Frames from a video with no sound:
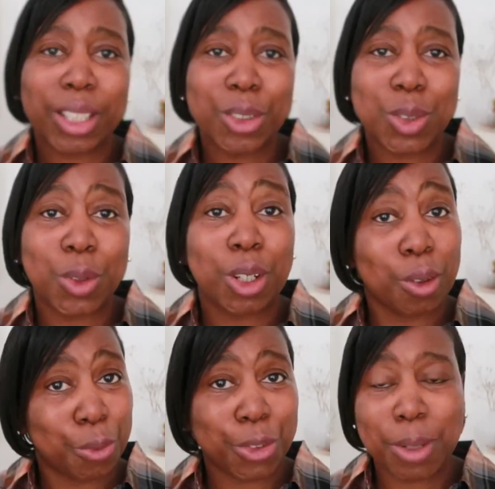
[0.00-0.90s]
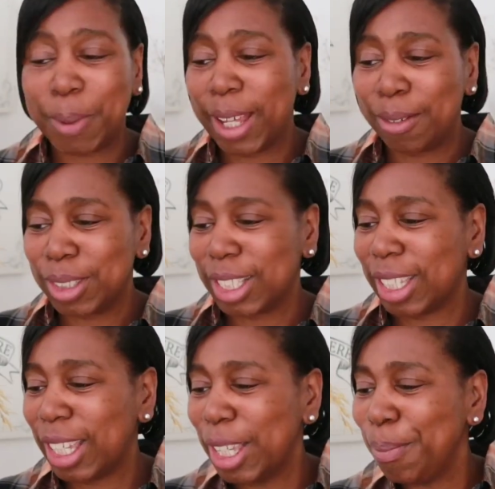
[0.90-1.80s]
and those were £3,
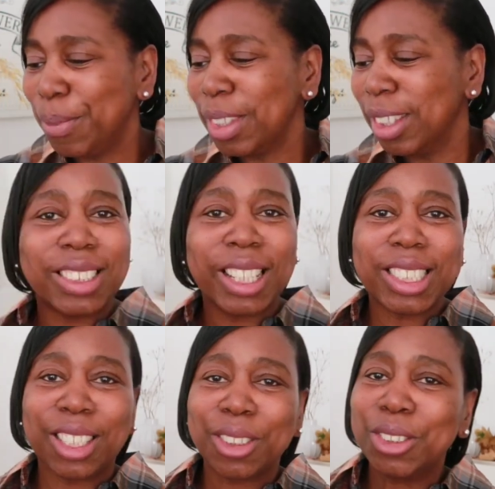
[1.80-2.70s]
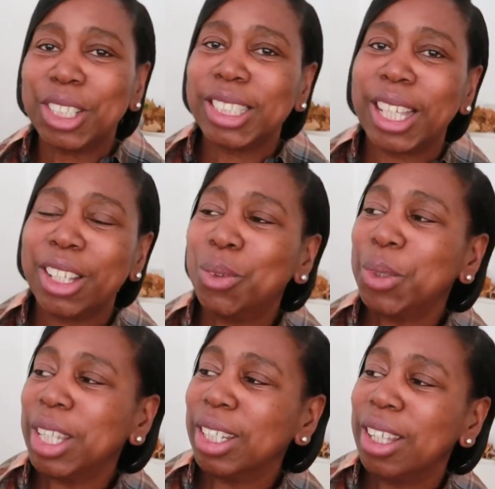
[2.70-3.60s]
okay? So next I've got this
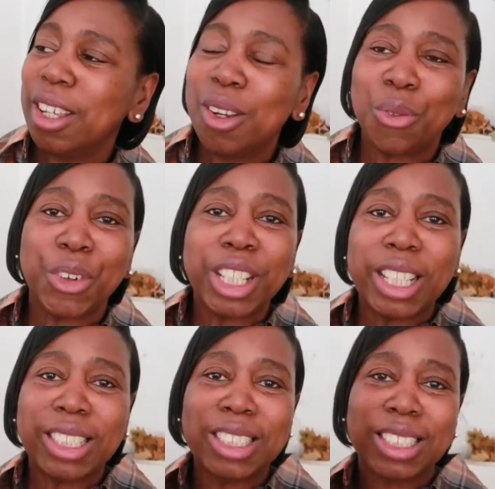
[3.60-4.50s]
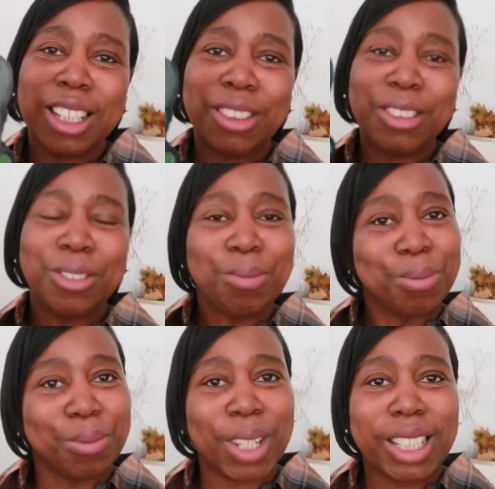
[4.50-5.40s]
Halloween Frankenstein
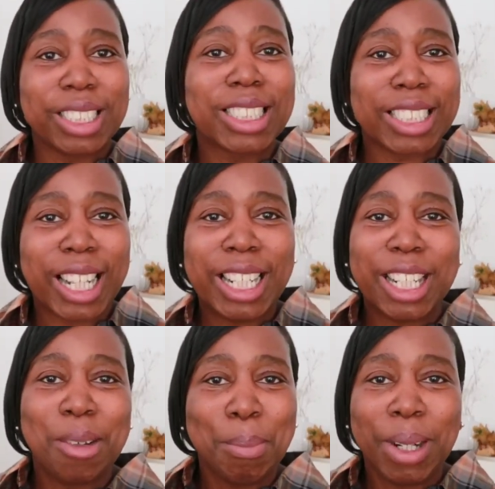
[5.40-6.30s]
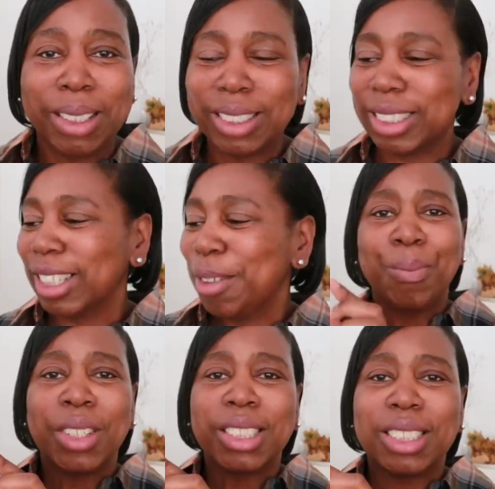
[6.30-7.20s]
kind of styly mask.
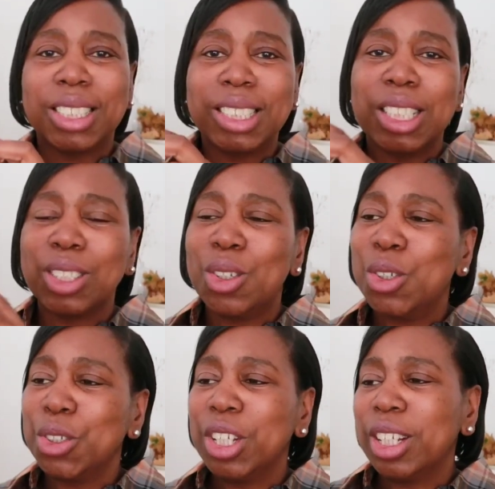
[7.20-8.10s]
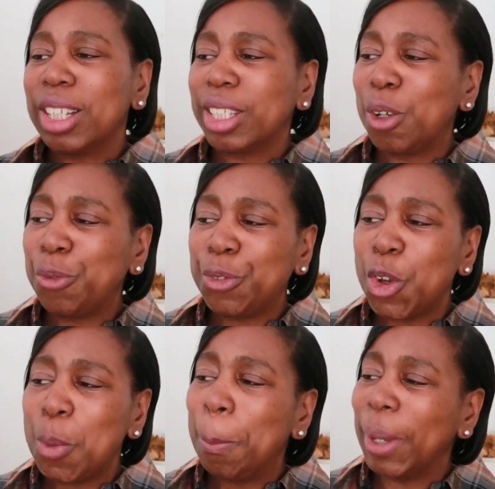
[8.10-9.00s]
So this is on like a
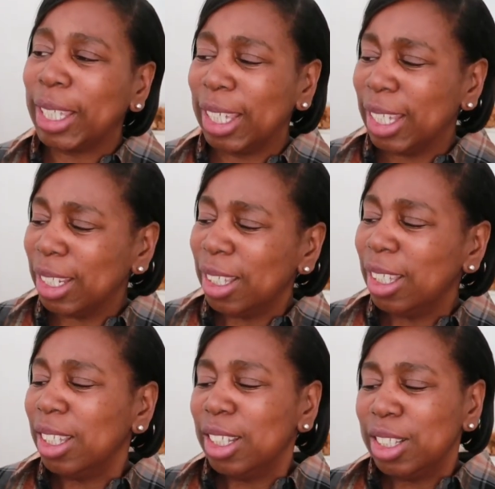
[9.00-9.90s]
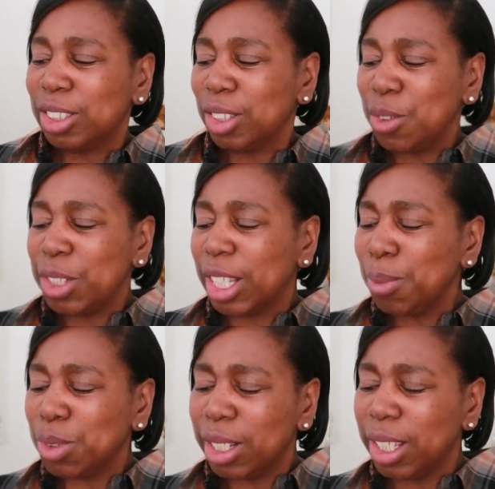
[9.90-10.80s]
foam backing. So it
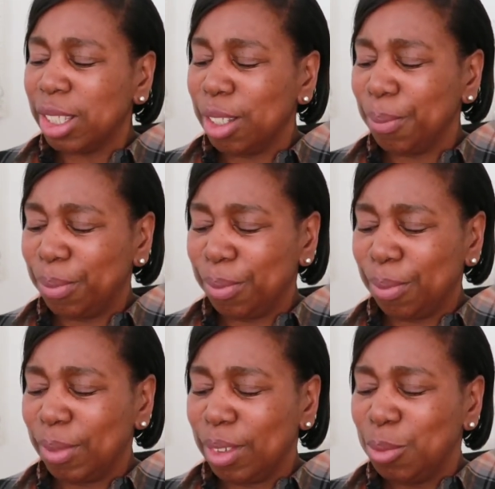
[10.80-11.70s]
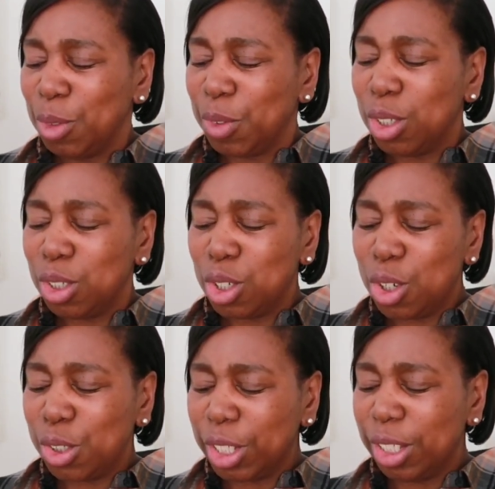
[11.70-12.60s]
comes like with a
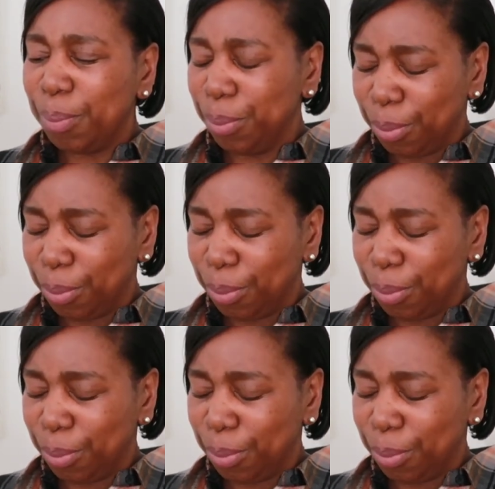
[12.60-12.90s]
long